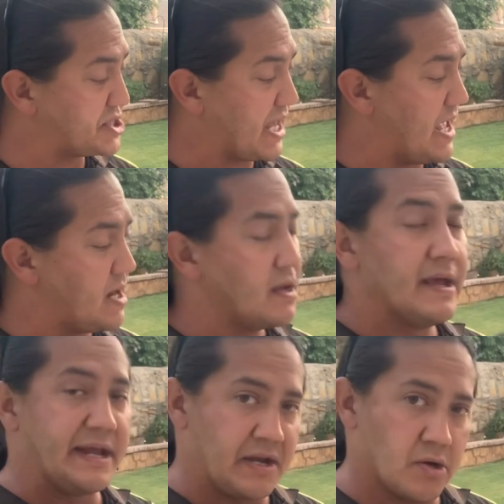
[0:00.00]
you can't.
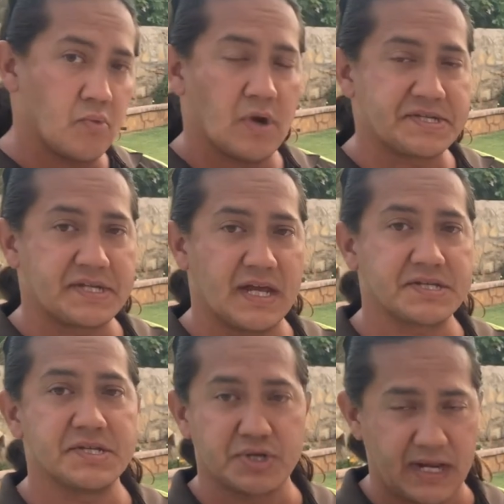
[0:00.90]
Here in West
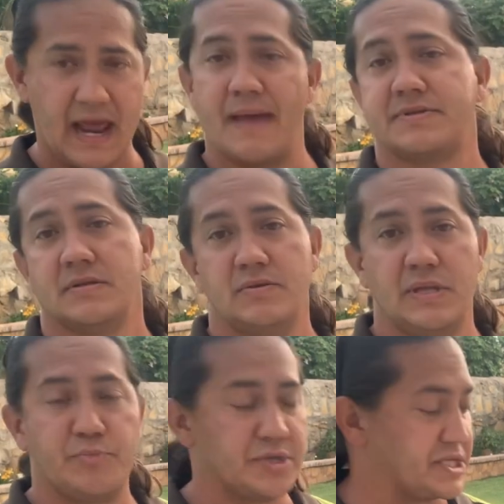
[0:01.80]
Texas, you can
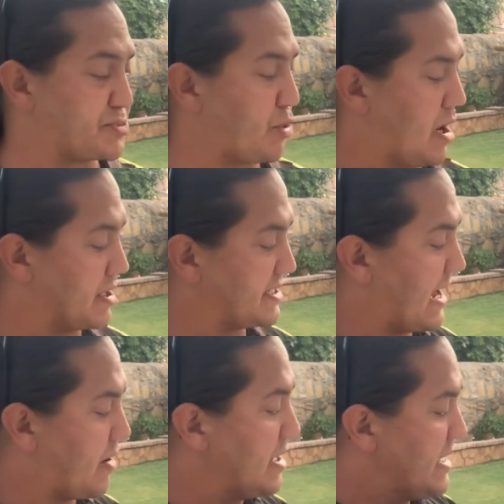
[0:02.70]
absolutely put this product
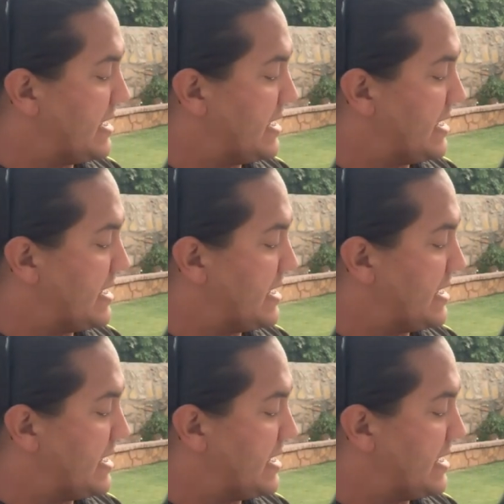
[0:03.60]
down.